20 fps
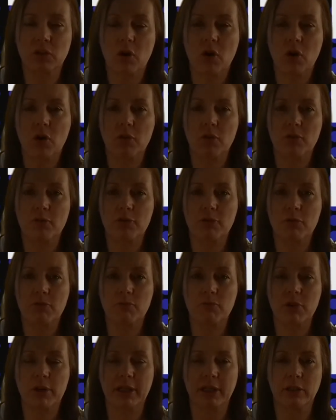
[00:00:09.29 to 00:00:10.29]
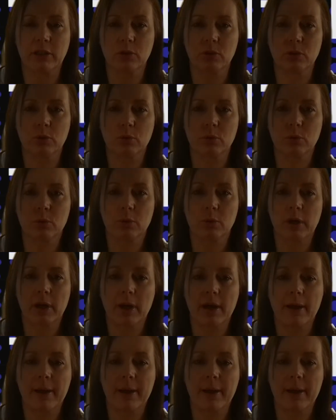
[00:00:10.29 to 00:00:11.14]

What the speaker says: of running your